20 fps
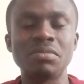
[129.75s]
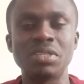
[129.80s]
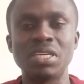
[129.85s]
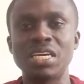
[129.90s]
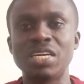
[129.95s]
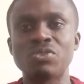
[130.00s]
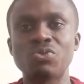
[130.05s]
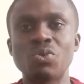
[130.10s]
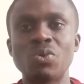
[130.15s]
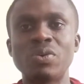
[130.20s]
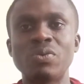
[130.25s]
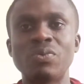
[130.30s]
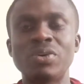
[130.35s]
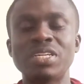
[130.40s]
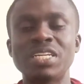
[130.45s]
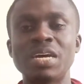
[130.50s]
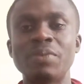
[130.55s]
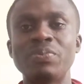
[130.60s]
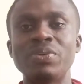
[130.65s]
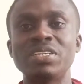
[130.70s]
yes what,
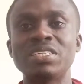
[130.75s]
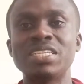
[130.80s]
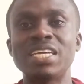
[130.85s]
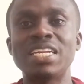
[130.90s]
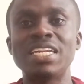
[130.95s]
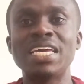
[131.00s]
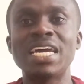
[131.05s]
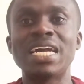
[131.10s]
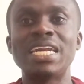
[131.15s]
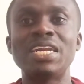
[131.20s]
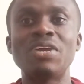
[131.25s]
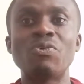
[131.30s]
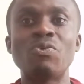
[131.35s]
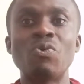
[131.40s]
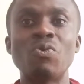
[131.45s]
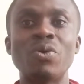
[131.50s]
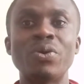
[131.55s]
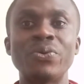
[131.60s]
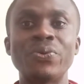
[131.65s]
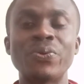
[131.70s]
what happens is that they
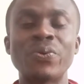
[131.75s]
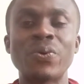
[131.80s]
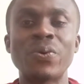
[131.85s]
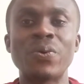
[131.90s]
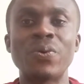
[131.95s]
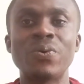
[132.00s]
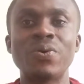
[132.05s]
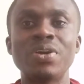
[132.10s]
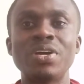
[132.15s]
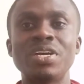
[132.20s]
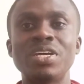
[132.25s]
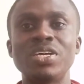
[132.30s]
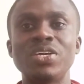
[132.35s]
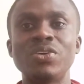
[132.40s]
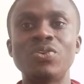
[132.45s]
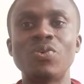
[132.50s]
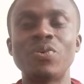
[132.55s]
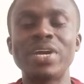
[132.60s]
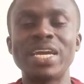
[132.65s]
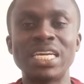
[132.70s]
undergo what we call
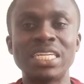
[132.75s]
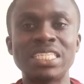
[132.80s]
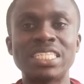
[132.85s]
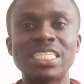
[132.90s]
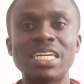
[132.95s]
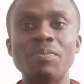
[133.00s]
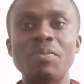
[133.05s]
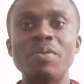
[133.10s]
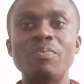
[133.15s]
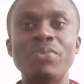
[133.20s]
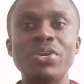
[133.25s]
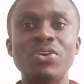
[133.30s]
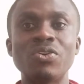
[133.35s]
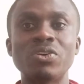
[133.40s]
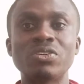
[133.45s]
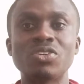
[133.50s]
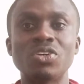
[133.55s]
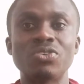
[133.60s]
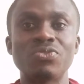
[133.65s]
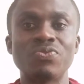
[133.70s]
you know
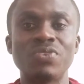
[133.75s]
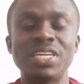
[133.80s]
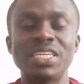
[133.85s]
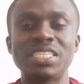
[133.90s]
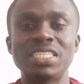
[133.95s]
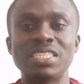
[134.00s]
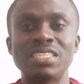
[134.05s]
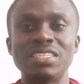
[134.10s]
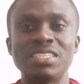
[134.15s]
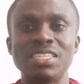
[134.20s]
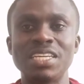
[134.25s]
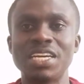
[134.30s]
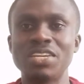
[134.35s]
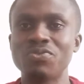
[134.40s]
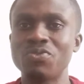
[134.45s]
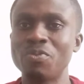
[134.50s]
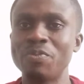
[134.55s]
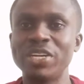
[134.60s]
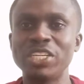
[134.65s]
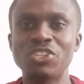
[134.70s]
intramembranous ossification
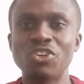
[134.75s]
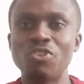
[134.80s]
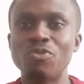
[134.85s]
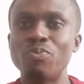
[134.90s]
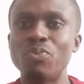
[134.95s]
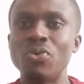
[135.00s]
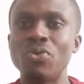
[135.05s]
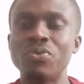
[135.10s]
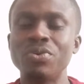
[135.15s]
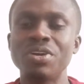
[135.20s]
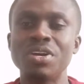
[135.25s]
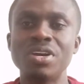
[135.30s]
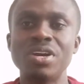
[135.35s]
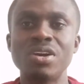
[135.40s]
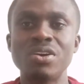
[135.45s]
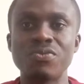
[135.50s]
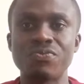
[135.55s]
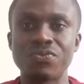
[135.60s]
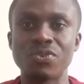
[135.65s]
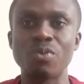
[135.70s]
yes formation of bone
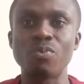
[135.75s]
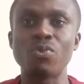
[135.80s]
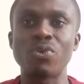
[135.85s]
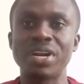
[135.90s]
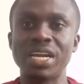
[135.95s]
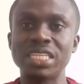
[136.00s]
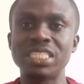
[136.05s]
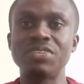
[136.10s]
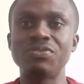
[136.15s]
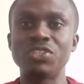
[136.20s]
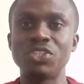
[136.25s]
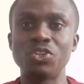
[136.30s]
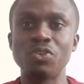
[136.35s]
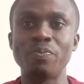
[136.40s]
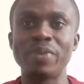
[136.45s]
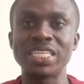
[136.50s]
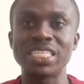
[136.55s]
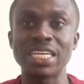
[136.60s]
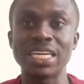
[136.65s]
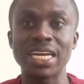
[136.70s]
from connective tissue
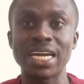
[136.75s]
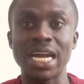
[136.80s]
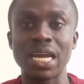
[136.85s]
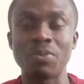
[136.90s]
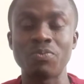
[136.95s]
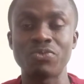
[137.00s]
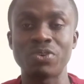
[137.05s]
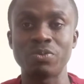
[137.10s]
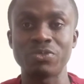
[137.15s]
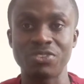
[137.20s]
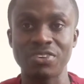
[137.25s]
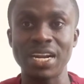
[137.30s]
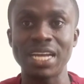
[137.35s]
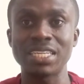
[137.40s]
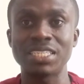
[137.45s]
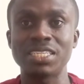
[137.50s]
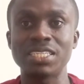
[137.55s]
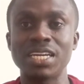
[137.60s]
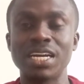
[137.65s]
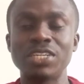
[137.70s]
mesenchyme from
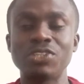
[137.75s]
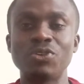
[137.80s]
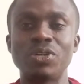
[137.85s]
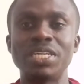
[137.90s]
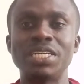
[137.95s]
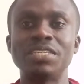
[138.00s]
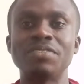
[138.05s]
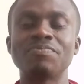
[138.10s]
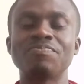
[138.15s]
scratch actually